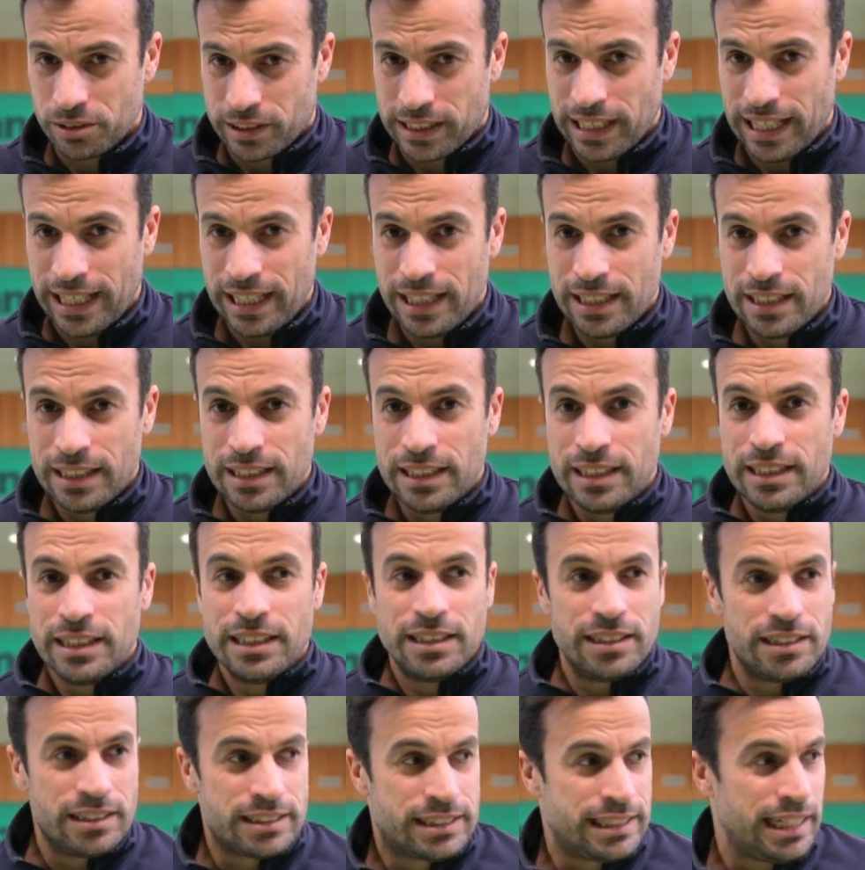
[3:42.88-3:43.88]
okay?
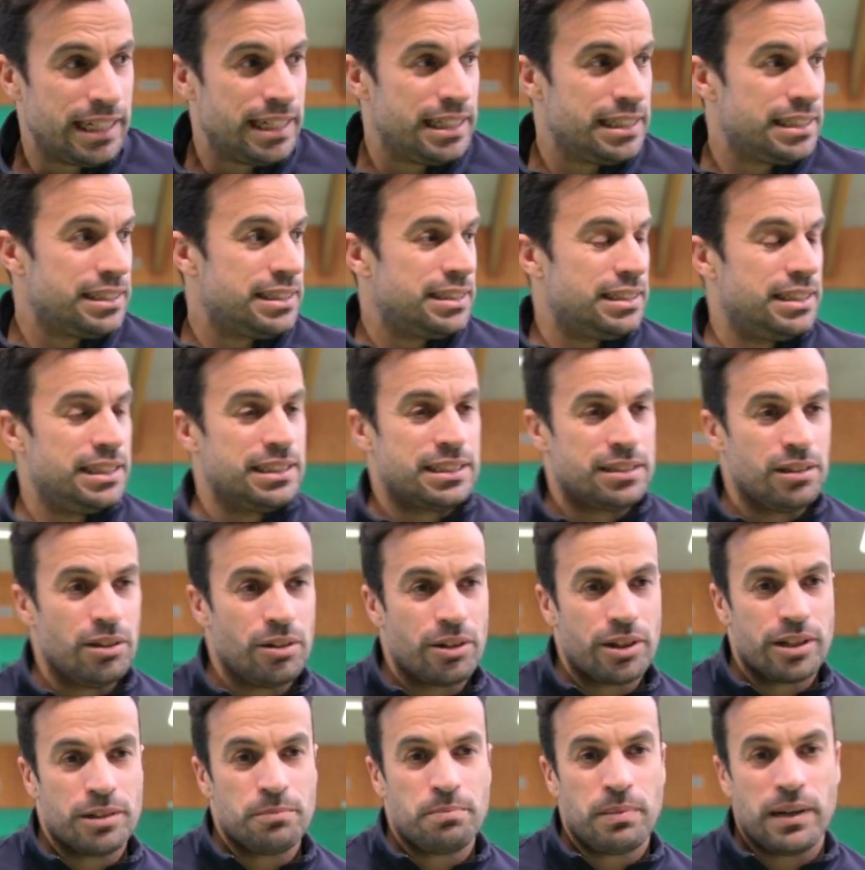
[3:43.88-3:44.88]
Tennis is
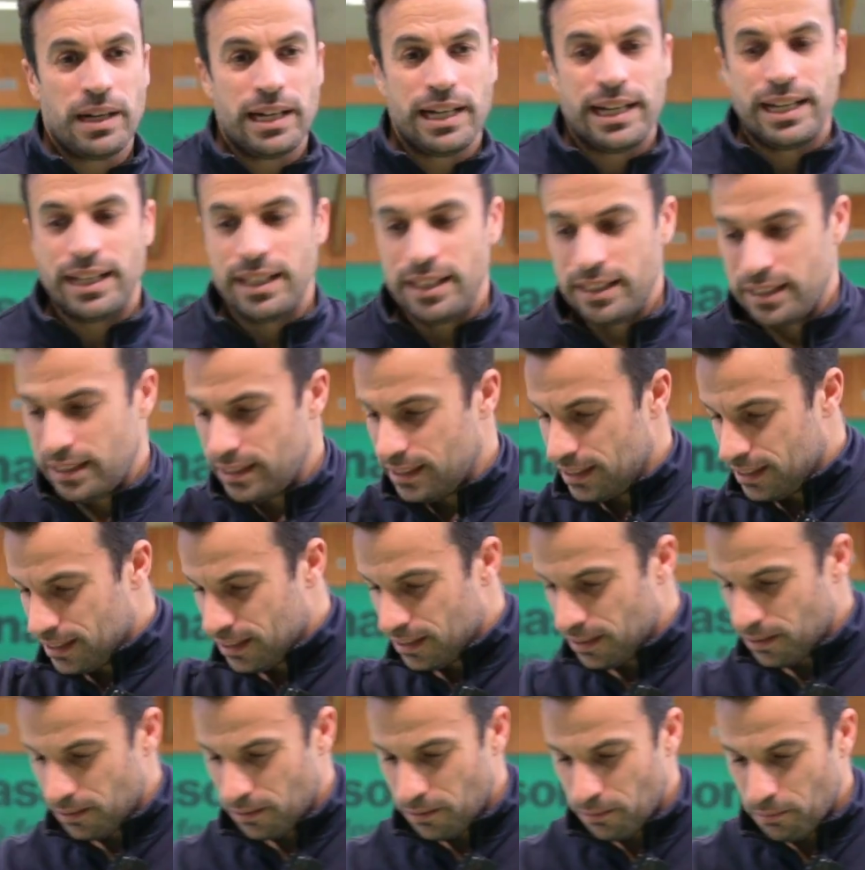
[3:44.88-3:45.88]
learned by
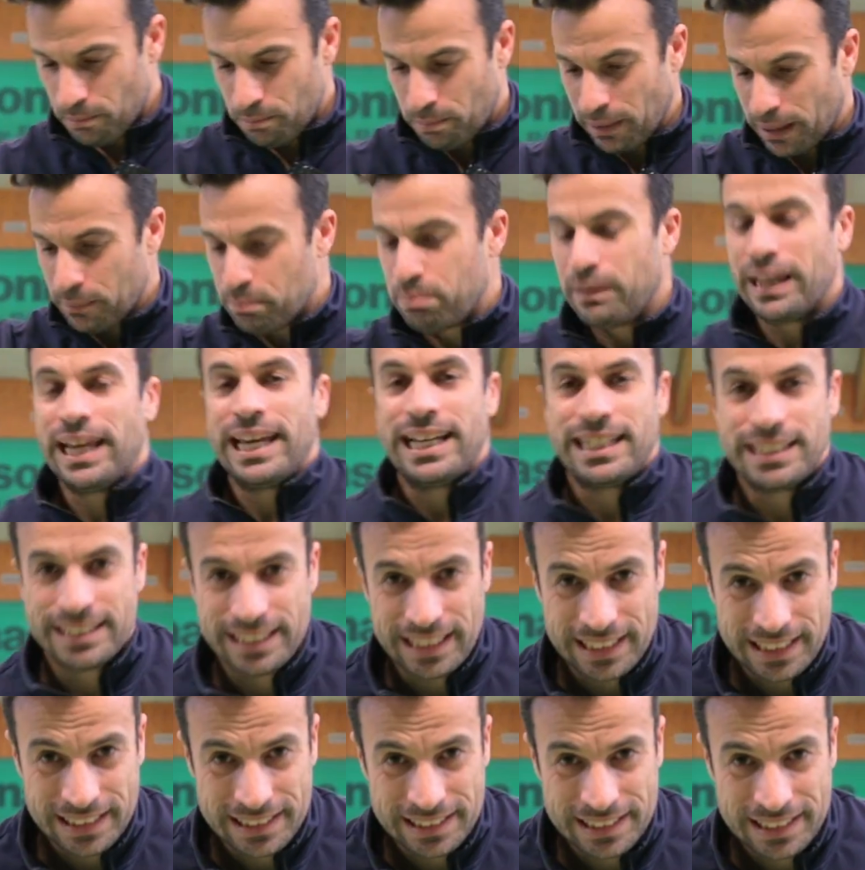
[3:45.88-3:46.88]
playing
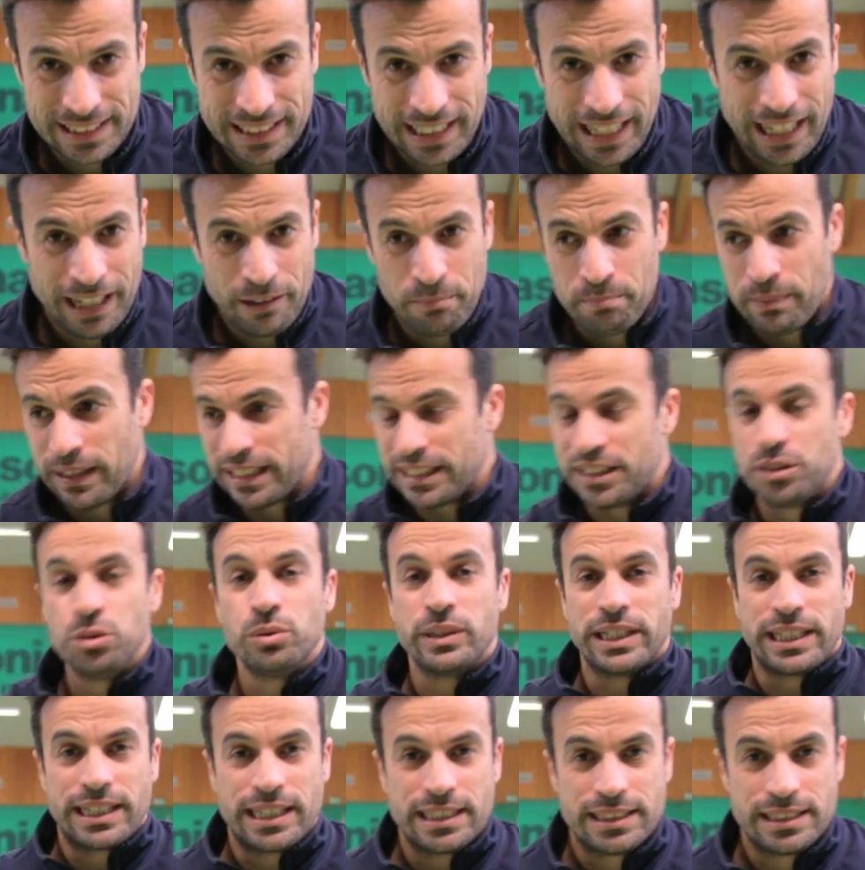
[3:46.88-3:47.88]
tennis and by
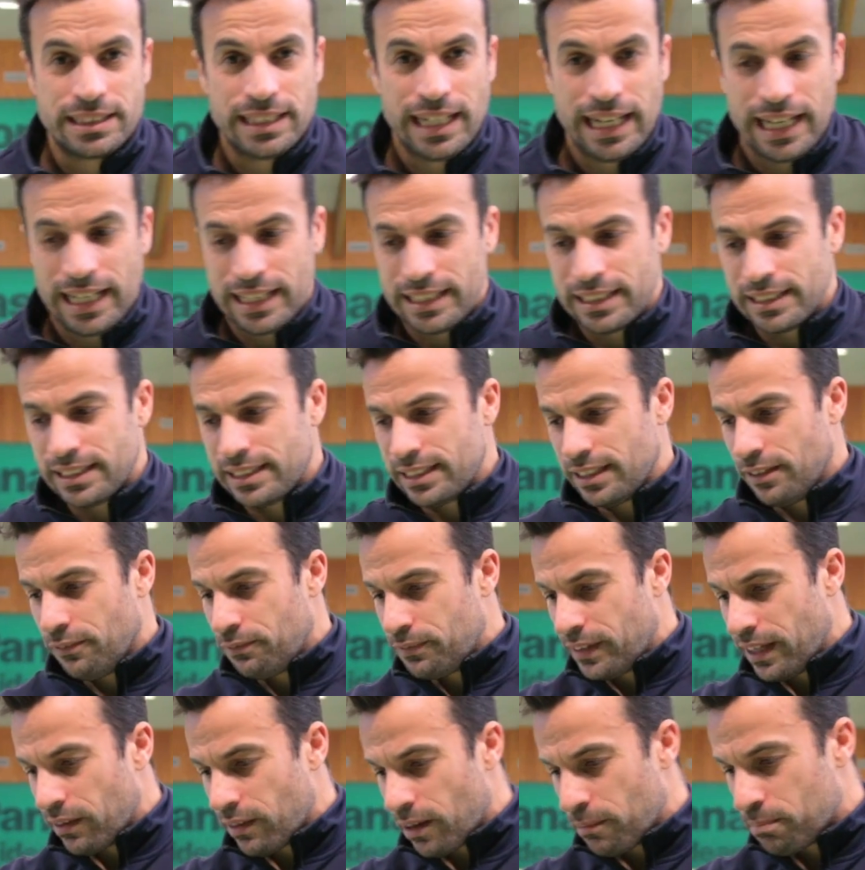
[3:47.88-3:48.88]
doing it. And
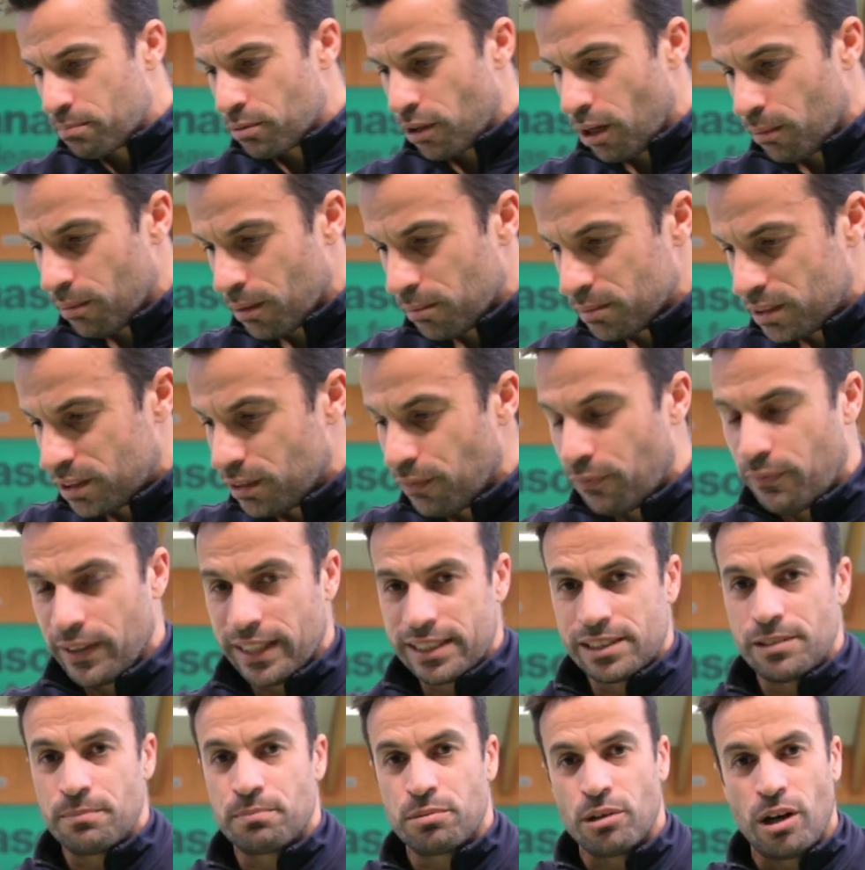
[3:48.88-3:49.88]
if there are problems, you
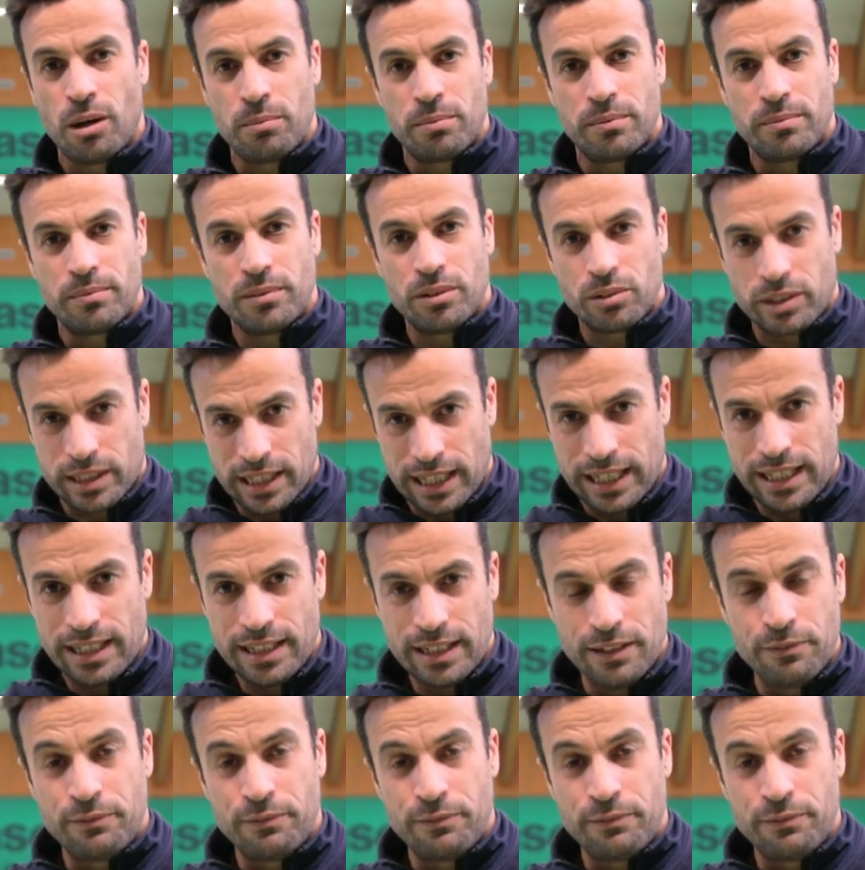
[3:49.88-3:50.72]
fix the problem, okay?